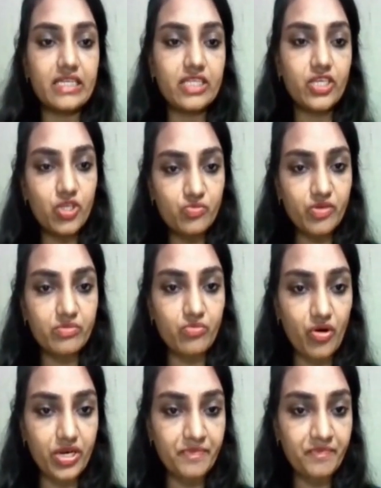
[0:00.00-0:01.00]
the human
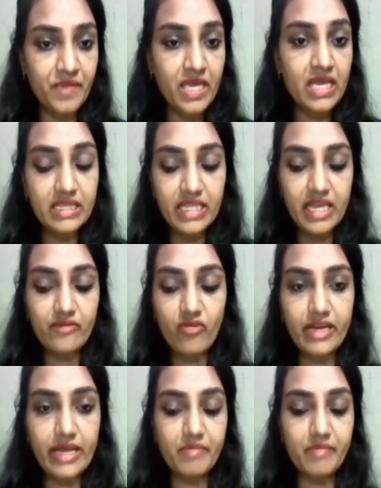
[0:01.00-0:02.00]
body. Then what
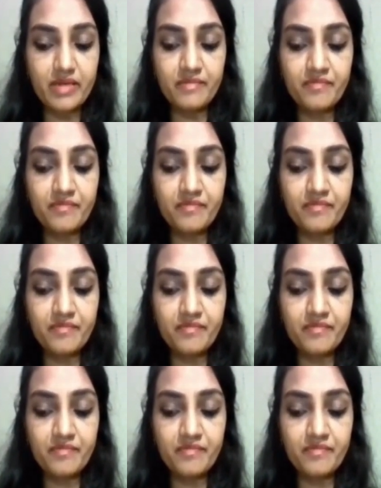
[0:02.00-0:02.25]
happened,